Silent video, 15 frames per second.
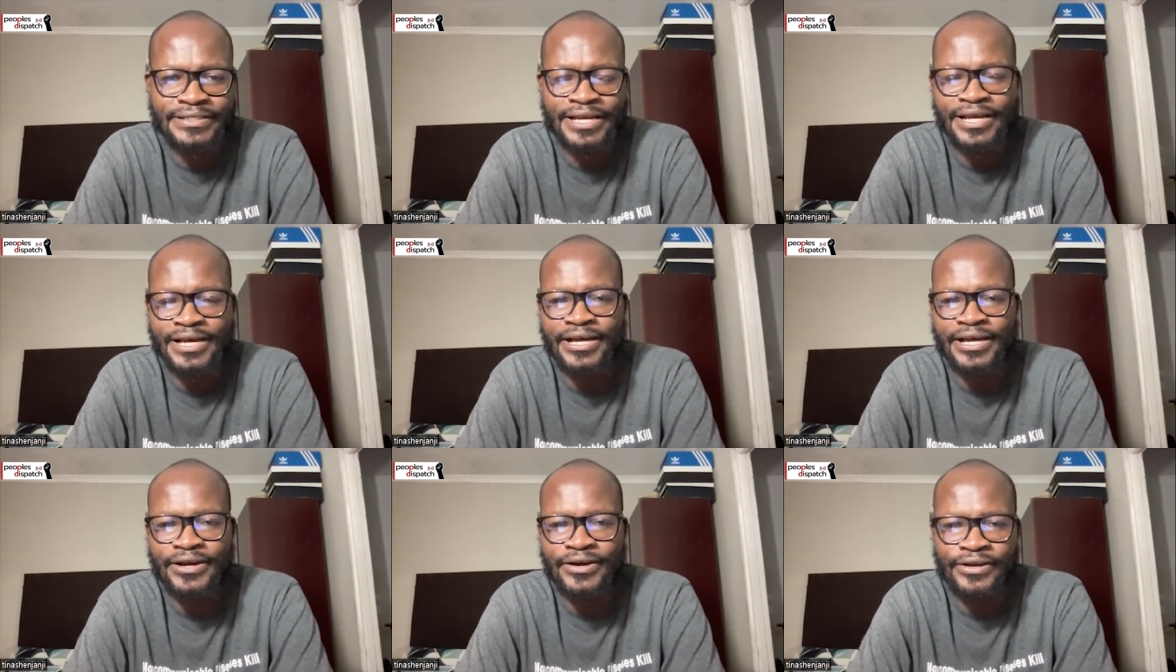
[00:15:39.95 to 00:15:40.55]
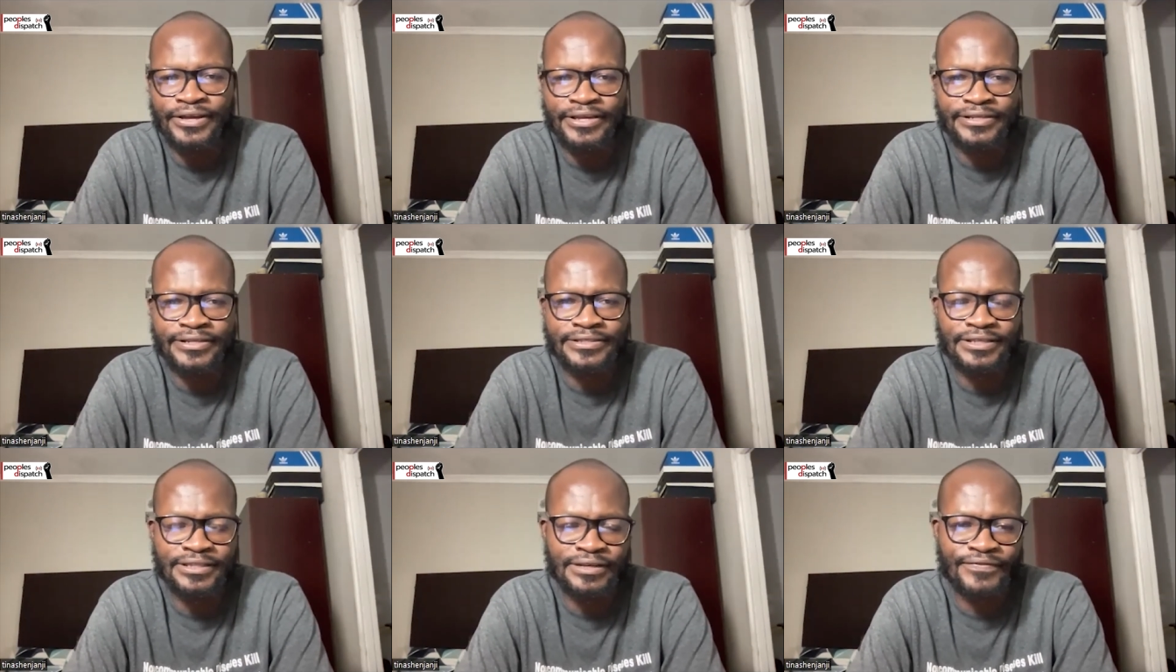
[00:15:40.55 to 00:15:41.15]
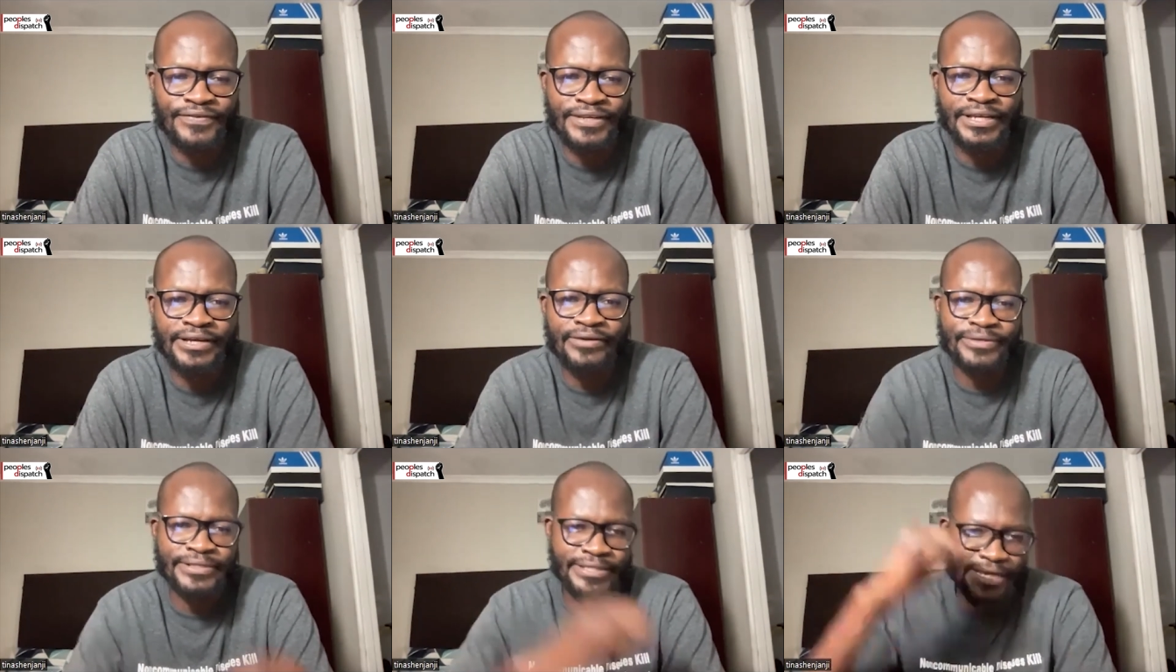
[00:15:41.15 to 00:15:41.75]
Uh, in South Africa,
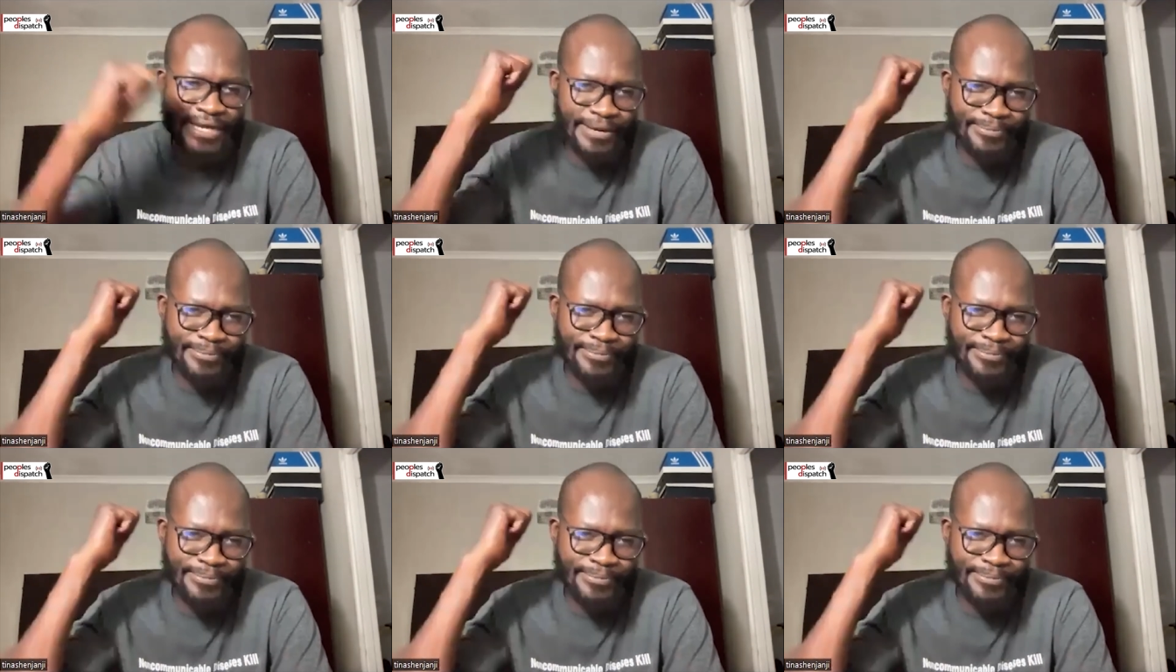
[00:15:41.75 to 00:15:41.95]
we say